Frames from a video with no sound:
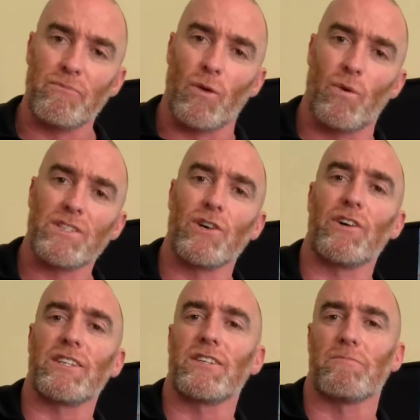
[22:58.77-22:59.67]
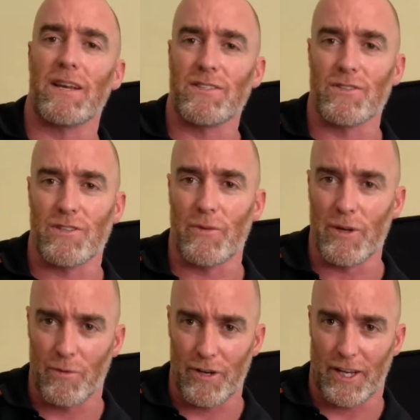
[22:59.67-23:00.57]
what targeted muscles are we
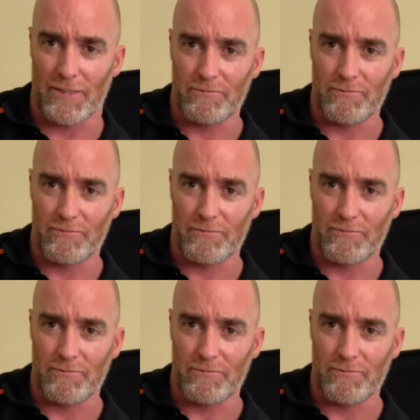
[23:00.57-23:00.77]
working?